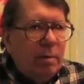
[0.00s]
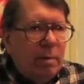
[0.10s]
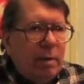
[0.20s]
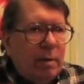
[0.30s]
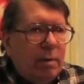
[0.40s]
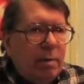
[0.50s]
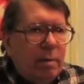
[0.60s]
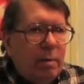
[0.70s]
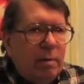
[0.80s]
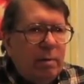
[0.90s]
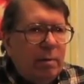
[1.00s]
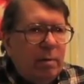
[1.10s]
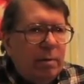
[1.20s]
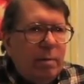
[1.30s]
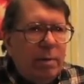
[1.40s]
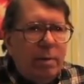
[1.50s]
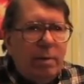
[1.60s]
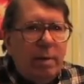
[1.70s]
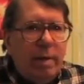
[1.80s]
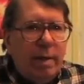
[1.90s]
Chinese girl, and she works in
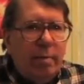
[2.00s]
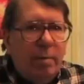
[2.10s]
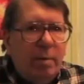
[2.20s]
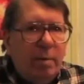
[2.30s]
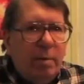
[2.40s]
his lab.